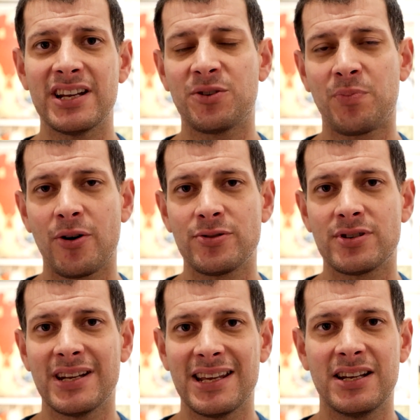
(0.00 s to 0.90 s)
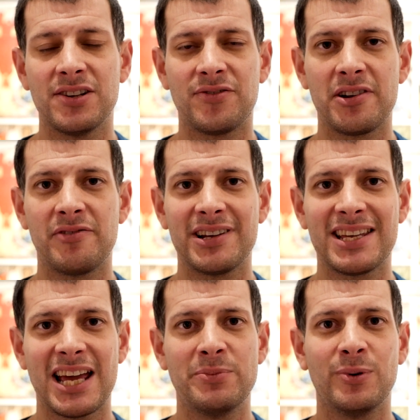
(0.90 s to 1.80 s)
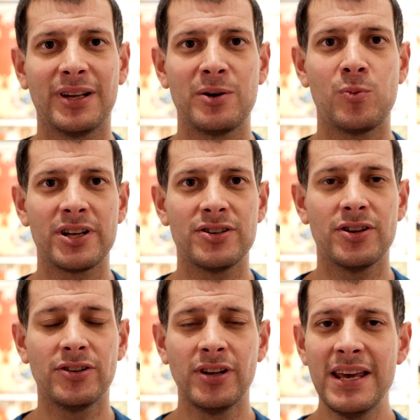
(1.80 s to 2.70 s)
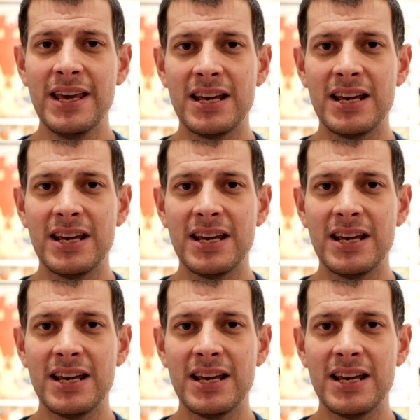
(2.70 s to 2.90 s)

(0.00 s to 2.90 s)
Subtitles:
is potent, it is very, very capable in what it does.